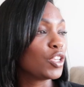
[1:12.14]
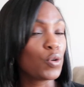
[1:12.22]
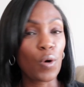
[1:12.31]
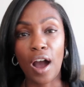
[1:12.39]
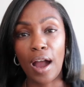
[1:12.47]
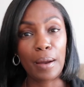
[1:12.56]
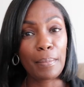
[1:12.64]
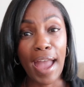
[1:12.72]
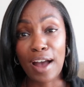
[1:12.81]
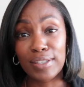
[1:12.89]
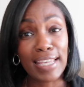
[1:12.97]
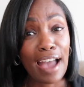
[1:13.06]
You are
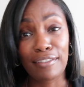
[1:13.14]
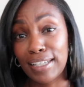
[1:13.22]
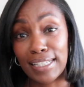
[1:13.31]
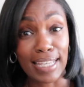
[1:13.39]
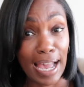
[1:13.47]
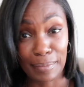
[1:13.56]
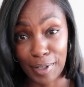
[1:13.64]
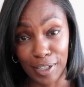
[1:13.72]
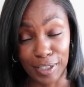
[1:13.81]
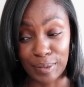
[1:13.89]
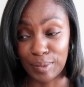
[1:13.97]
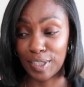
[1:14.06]
bound to have a good time,
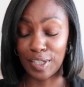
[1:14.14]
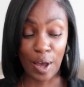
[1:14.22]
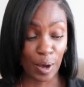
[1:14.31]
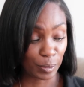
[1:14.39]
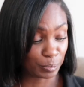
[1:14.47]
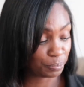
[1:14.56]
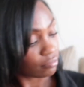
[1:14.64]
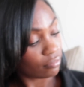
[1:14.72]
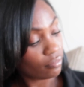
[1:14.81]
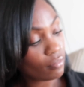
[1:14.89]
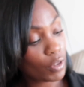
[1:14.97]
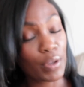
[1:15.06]
girl. So
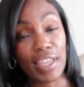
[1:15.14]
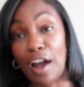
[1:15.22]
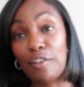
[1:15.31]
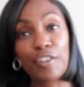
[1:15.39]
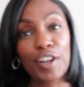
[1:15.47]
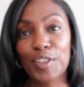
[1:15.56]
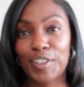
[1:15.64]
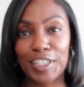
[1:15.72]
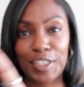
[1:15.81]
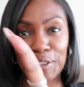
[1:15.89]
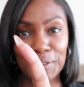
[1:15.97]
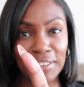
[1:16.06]
without further
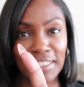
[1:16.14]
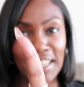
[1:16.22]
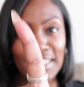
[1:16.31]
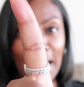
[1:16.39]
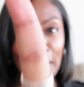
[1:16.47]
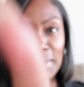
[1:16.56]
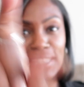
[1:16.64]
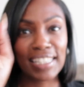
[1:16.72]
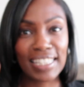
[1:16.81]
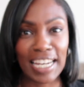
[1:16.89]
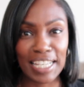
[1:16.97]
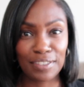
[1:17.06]
ado, let's hop into
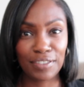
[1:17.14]
today's